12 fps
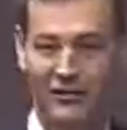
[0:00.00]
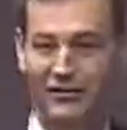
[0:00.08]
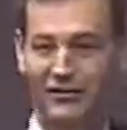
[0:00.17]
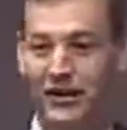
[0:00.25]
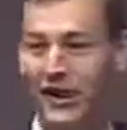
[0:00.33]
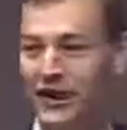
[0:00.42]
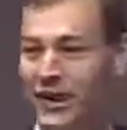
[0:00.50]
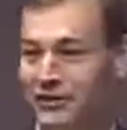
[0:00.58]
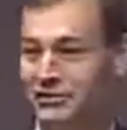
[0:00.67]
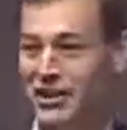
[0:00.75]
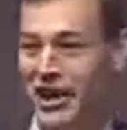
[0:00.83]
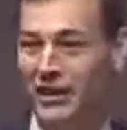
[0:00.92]
I said, I
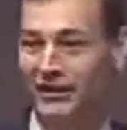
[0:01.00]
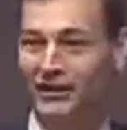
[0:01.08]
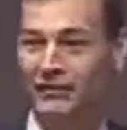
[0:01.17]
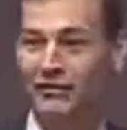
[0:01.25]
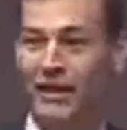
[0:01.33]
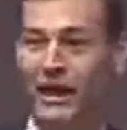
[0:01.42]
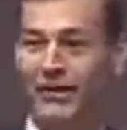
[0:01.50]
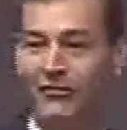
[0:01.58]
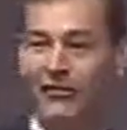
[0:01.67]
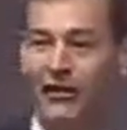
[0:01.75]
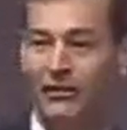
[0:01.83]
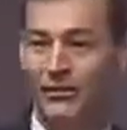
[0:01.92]
challenge
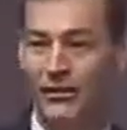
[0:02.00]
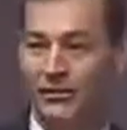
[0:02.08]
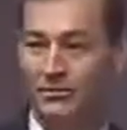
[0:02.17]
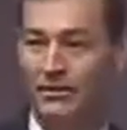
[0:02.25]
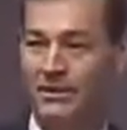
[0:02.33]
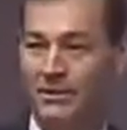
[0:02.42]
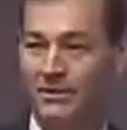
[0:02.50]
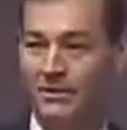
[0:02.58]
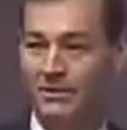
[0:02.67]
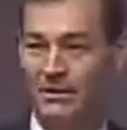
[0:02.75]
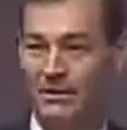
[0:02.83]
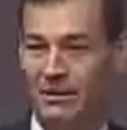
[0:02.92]
every group
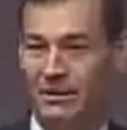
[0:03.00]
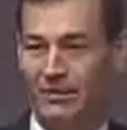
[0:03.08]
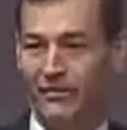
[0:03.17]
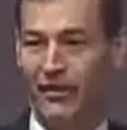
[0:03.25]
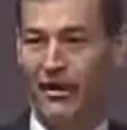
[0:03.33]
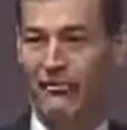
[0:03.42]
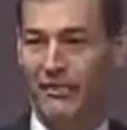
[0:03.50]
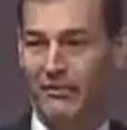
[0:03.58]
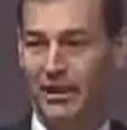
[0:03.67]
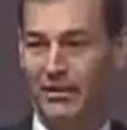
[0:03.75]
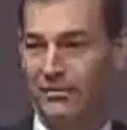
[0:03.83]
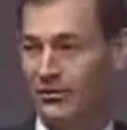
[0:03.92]
of family
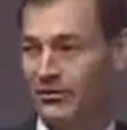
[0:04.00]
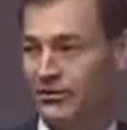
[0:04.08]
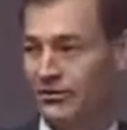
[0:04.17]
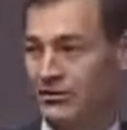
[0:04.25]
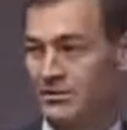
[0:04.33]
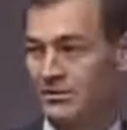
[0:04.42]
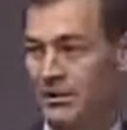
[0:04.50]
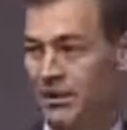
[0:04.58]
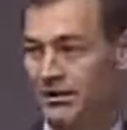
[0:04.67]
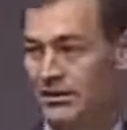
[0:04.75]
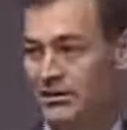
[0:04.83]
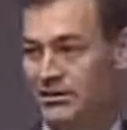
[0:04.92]
doctors, nurse
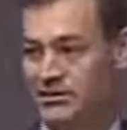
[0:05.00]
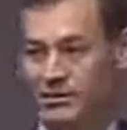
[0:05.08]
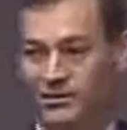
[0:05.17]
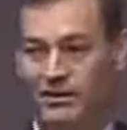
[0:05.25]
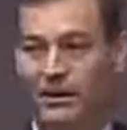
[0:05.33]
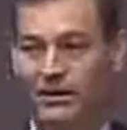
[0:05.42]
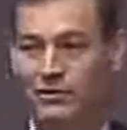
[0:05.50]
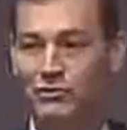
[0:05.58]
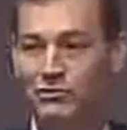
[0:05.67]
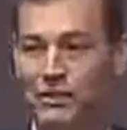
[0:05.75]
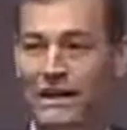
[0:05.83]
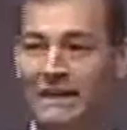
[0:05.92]
practitioners,
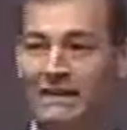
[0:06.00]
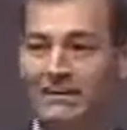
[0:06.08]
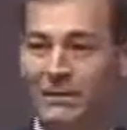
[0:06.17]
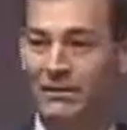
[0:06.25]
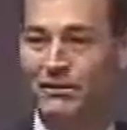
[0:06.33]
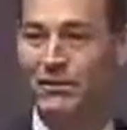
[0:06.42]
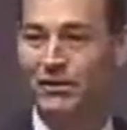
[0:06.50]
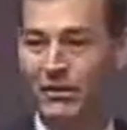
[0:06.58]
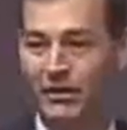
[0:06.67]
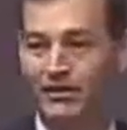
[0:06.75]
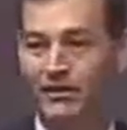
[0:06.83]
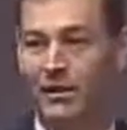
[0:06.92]
you need to be doing
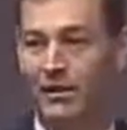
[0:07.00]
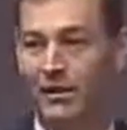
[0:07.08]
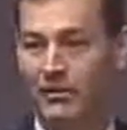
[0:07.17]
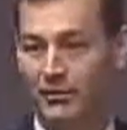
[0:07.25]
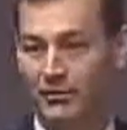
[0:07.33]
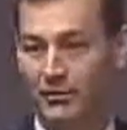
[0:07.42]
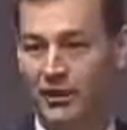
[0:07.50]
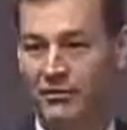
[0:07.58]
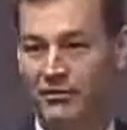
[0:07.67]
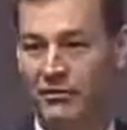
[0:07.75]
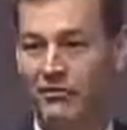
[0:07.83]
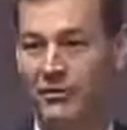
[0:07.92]
this on all your
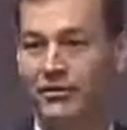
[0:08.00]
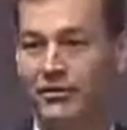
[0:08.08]
patients or